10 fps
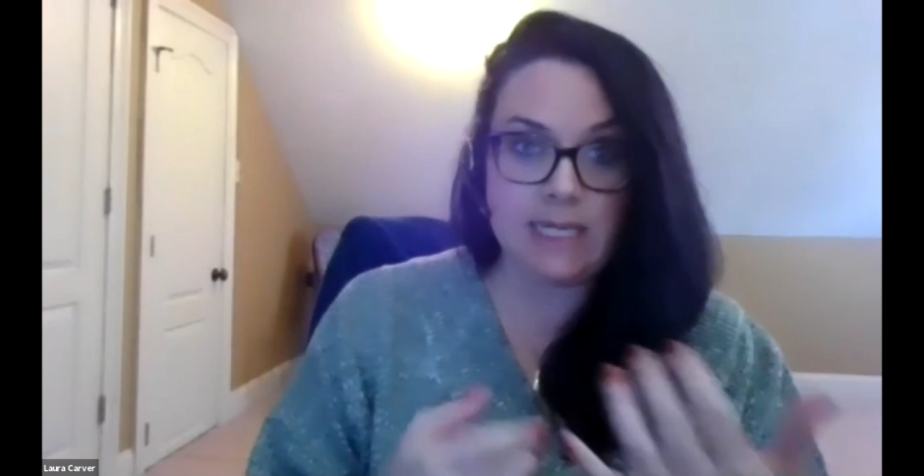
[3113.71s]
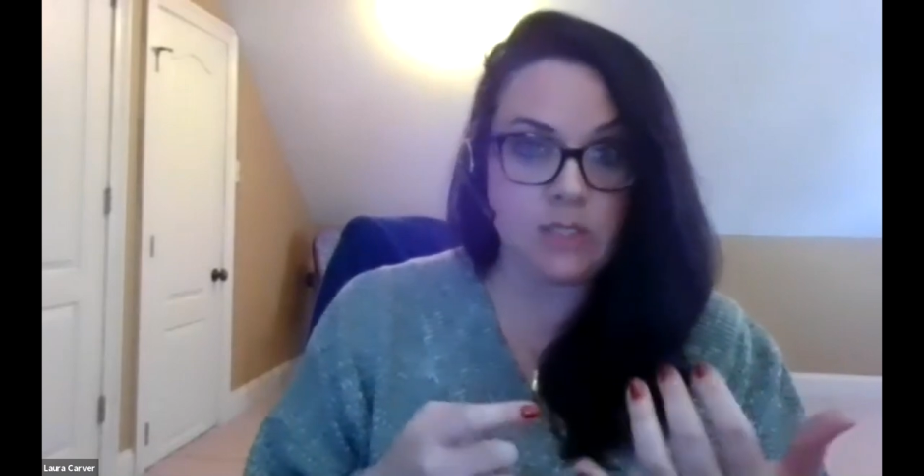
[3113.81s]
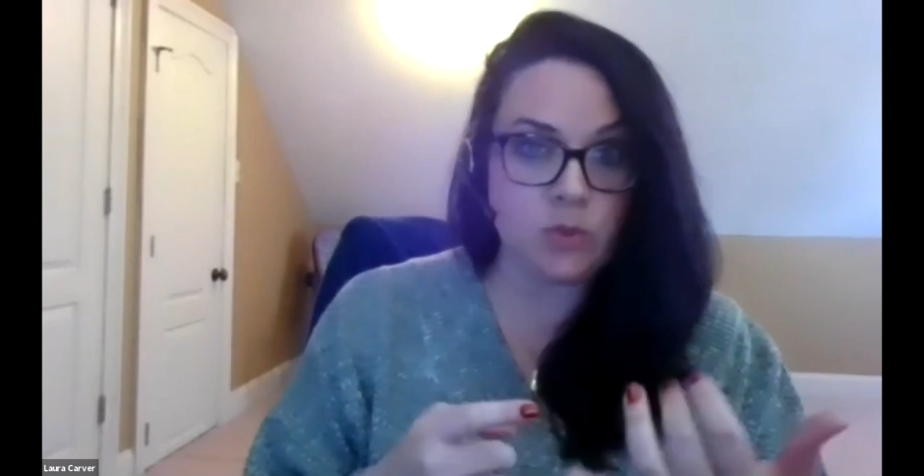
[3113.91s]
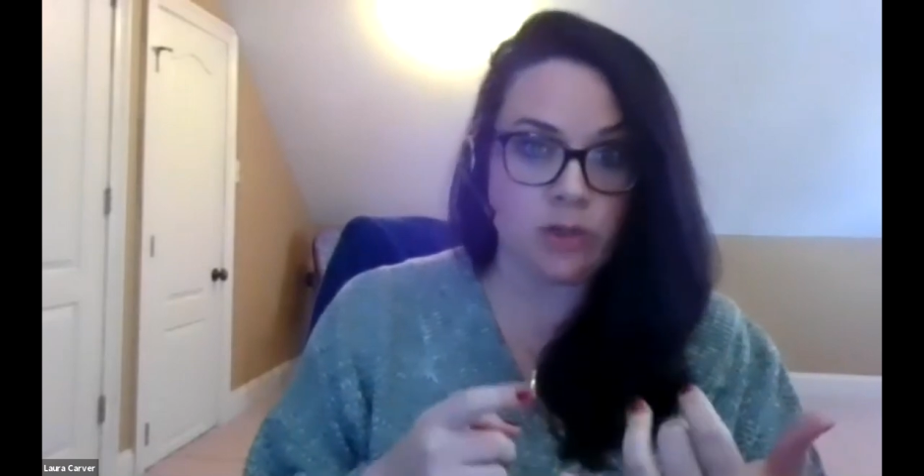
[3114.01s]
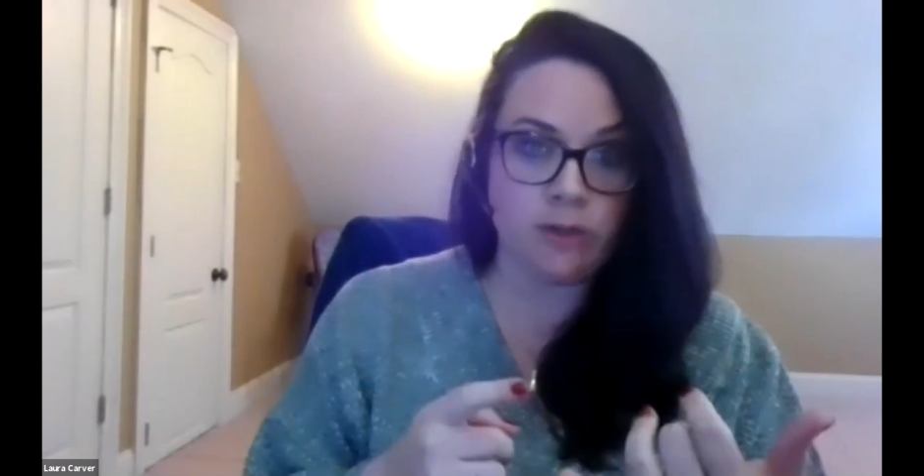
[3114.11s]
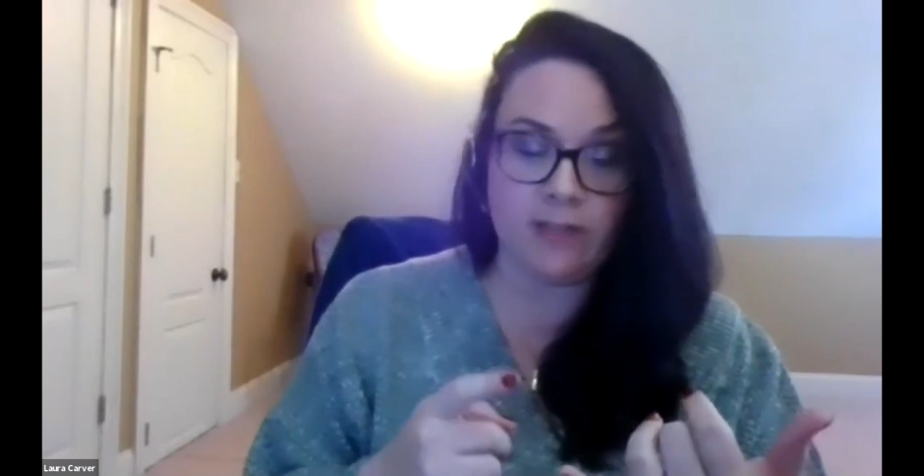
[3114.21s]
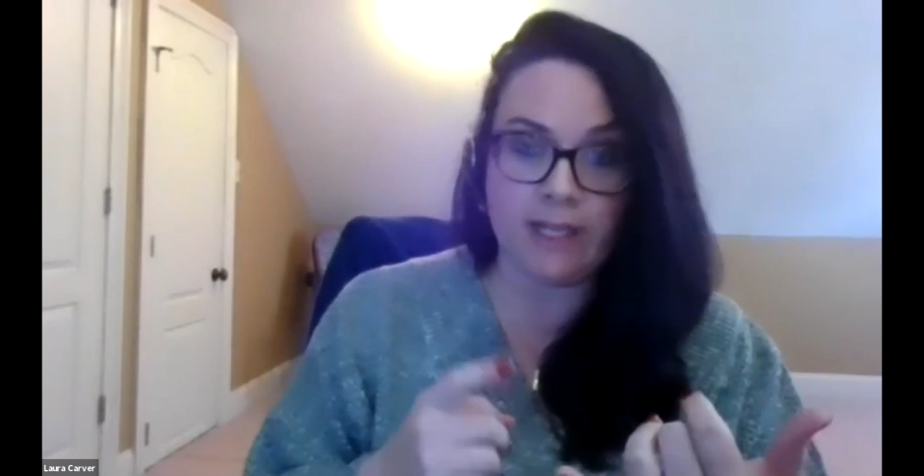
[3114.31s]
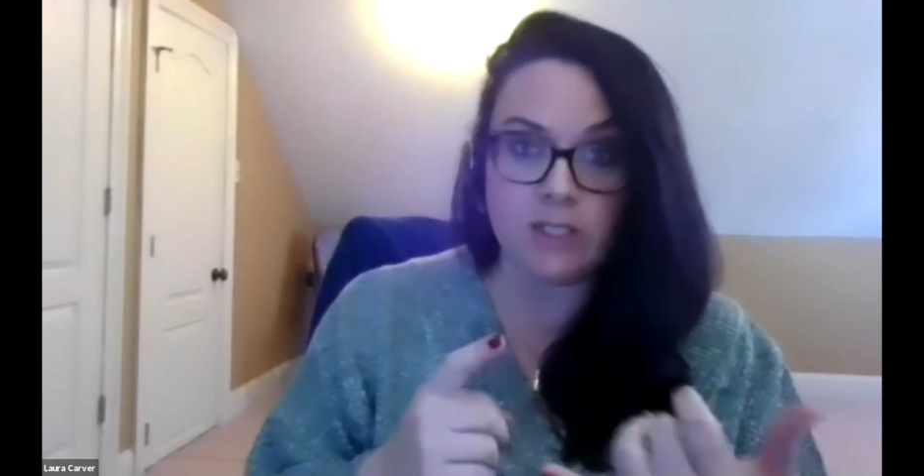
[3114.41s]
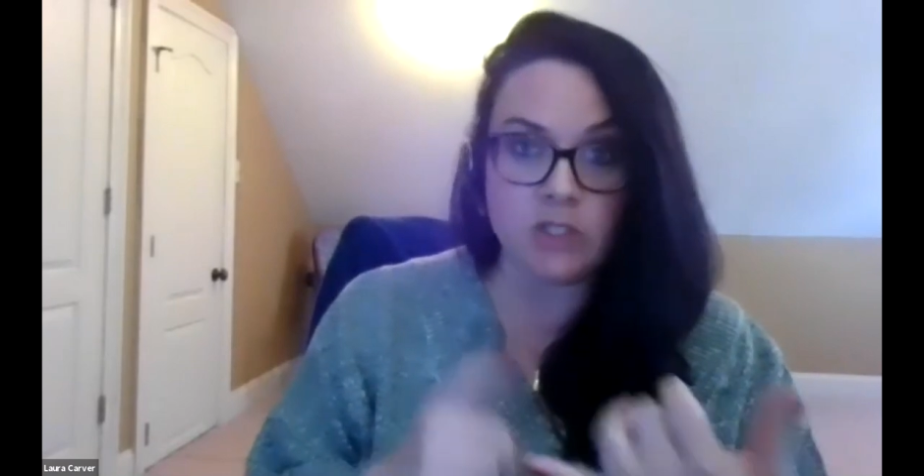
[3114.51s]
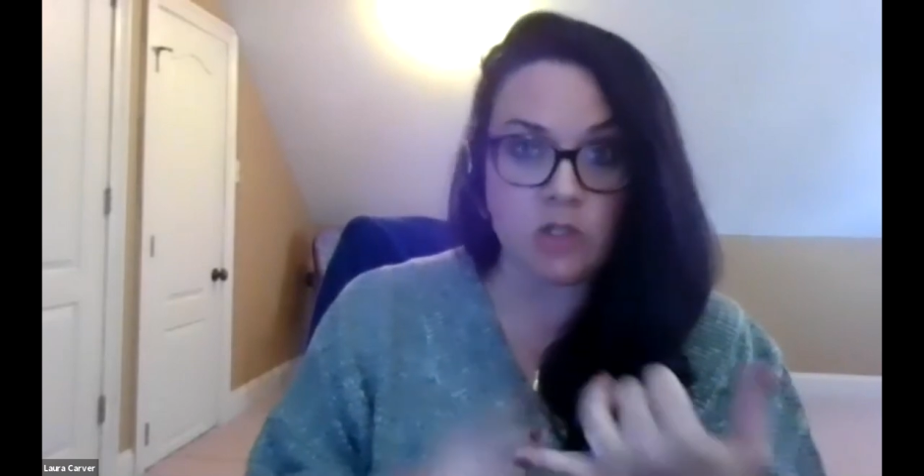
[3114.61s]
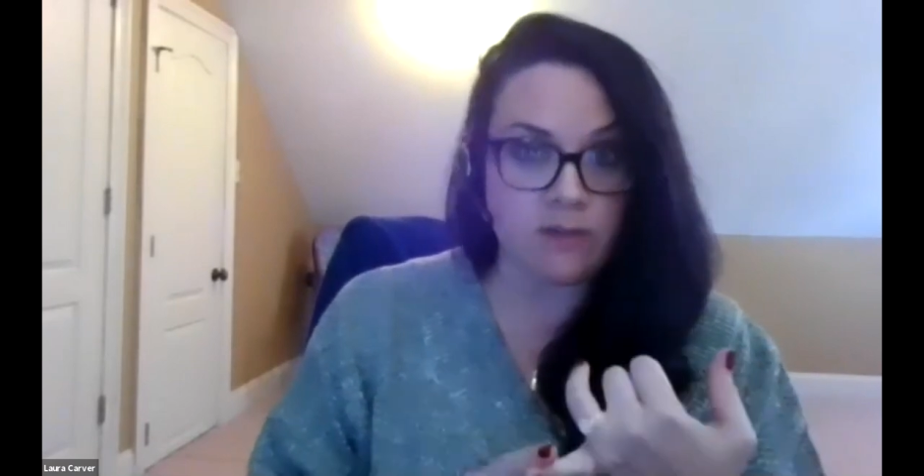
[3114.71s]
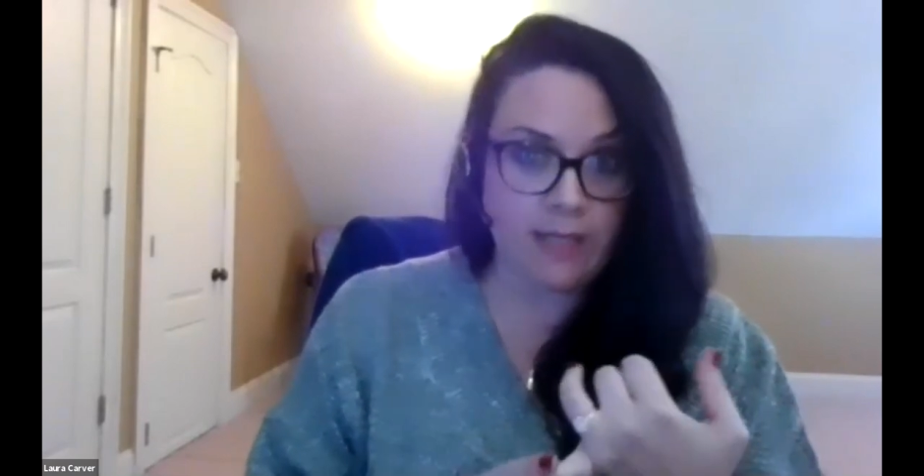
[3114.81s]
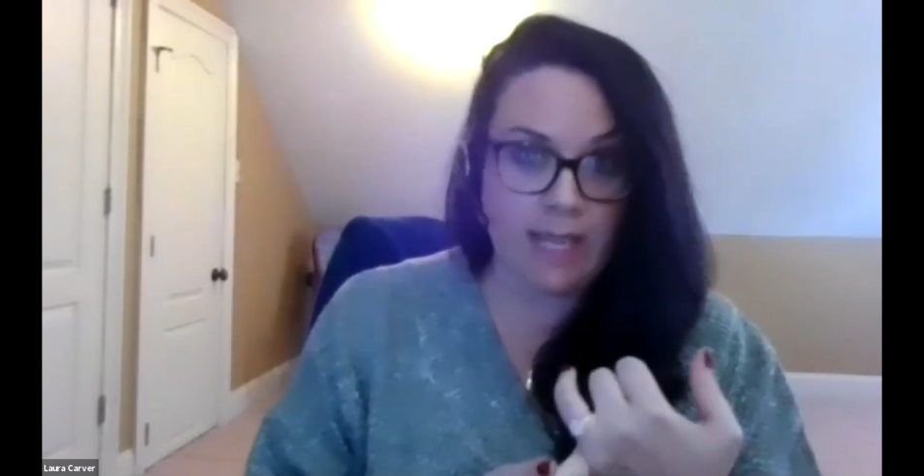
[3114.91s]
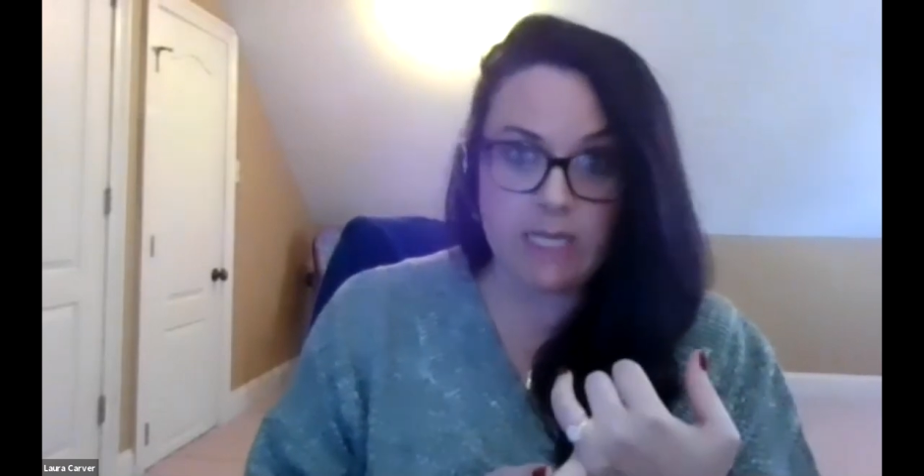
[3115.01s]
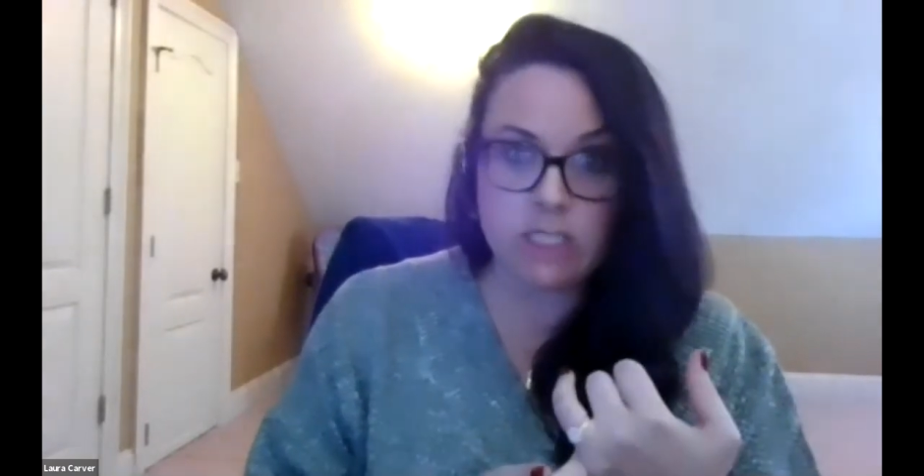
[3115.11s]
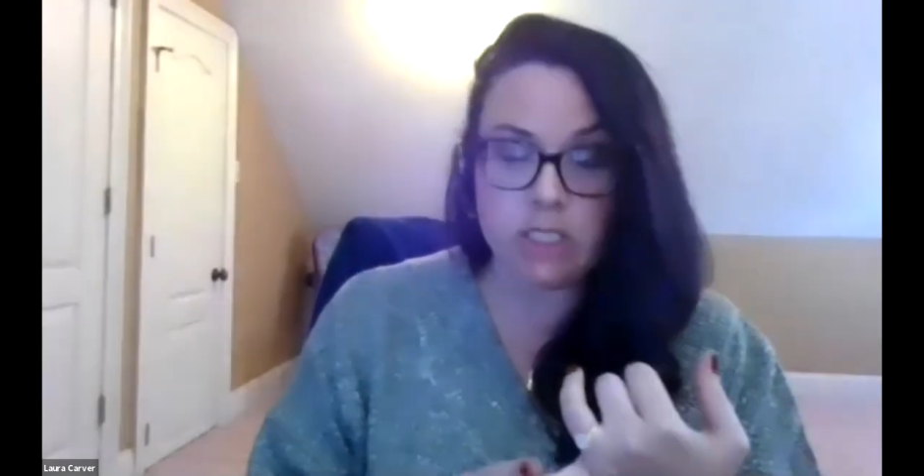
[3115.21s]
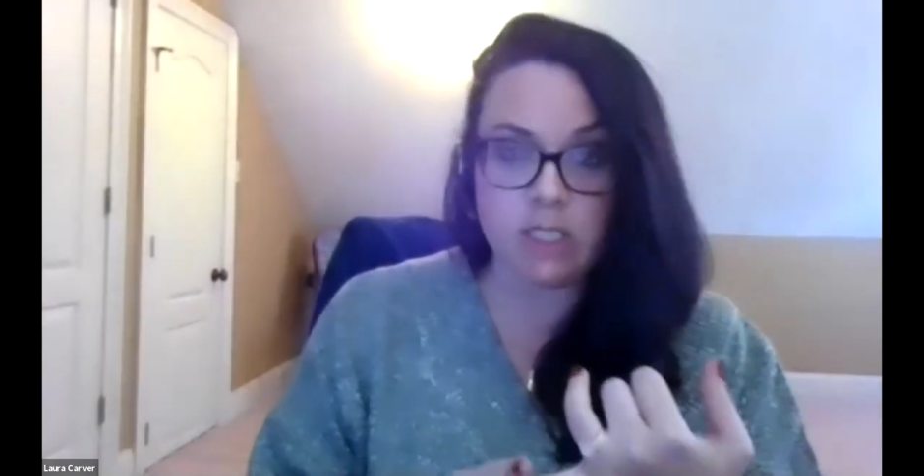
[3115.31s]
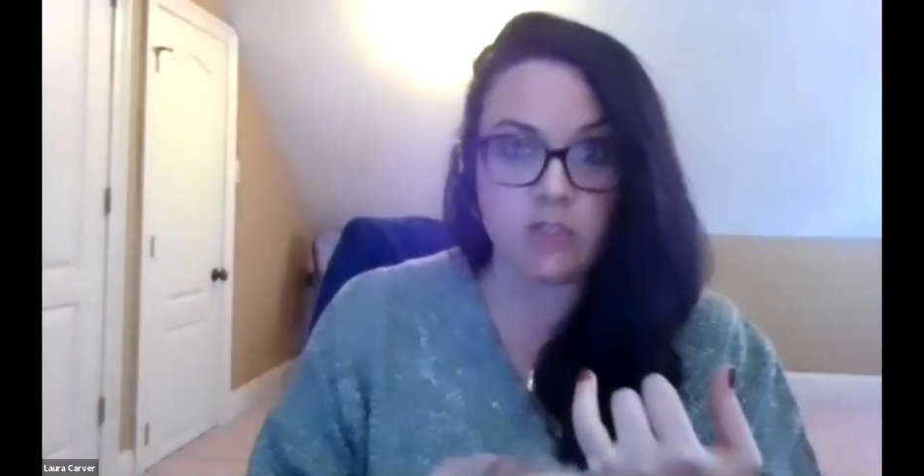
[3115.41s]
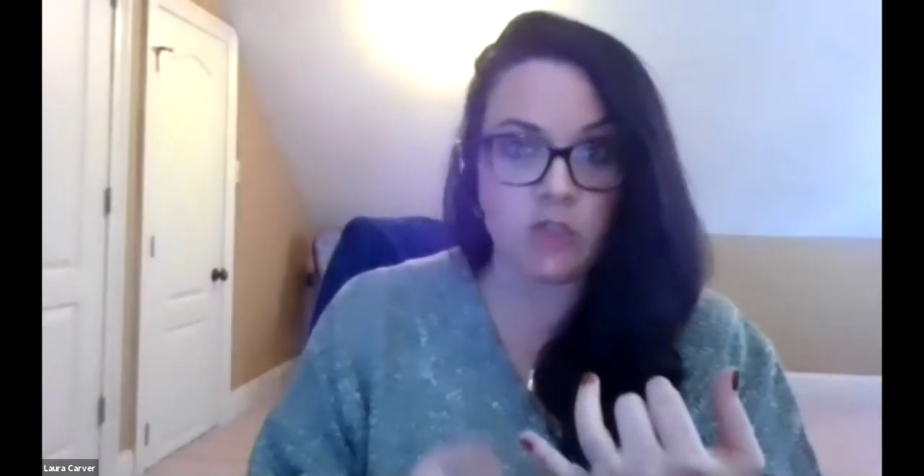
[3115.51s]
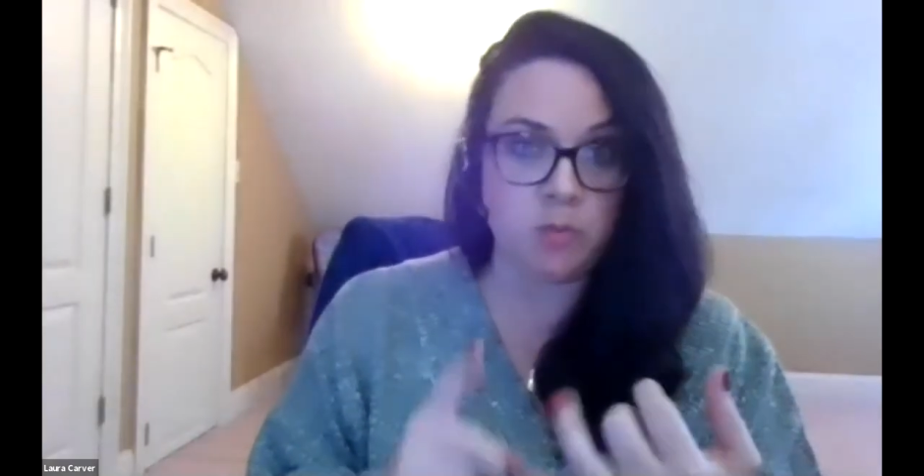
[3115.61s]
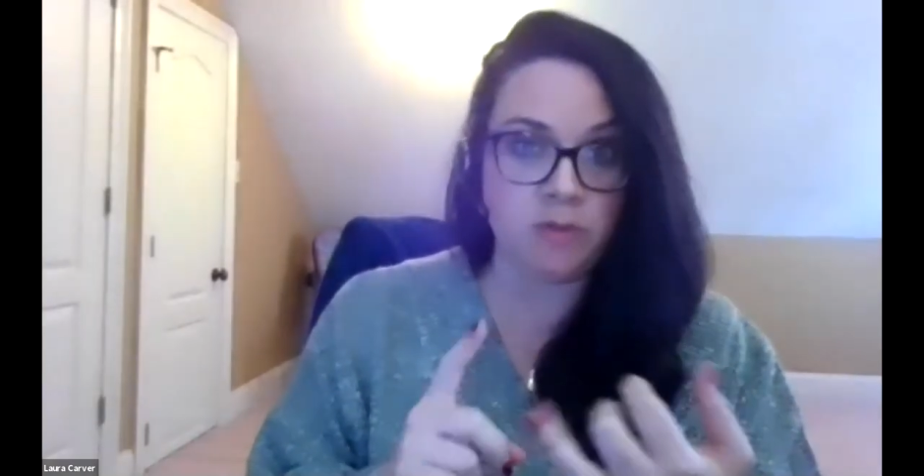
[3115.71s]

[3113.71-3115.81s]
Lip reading: any sort of like certifications or